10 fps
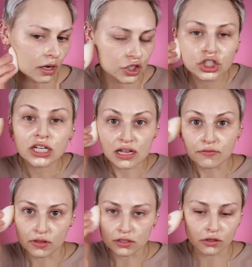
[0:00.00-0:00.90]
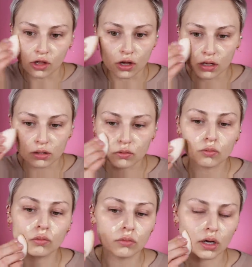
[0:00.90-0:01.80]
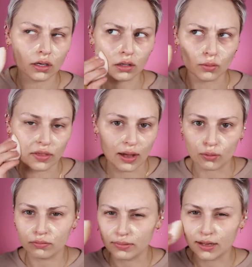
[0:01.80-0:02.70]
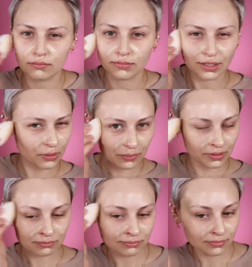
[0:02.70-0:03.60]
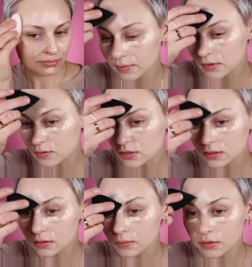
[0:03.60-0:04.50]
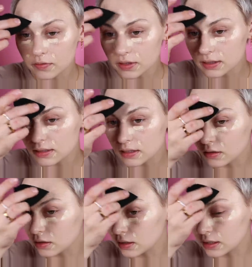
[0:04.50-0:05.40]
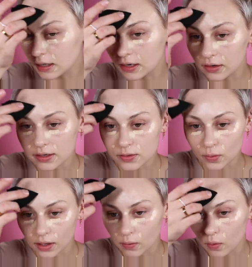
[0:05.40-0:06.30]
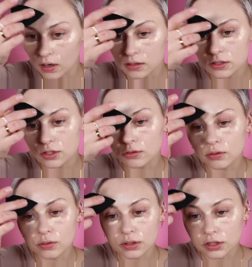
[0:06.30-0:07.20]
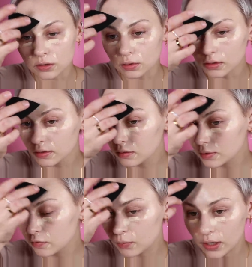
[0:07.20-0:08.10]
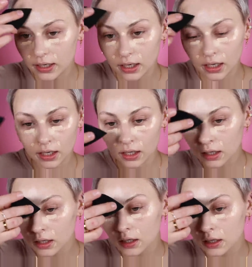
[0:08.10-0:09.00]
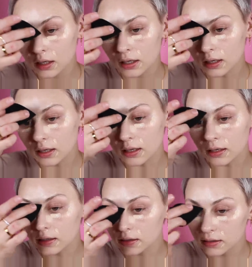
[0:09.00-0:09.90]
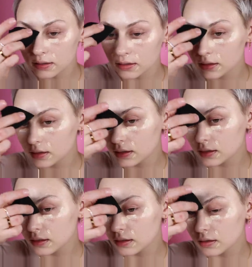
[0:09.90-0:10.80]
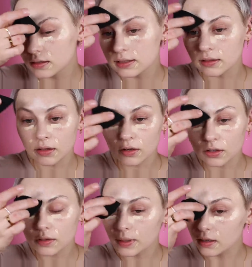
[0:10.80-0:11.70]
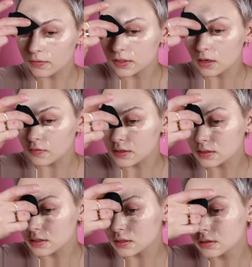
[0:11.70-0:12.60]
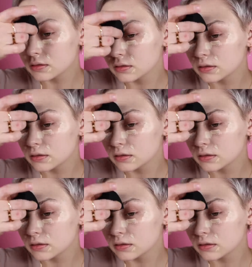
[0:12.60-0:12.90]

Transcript: achieve this look without that, you know what I mean? So just a little bit of concealer in areas where I want to do a little bit of brightening, and concealing underneath my eyes, obviously.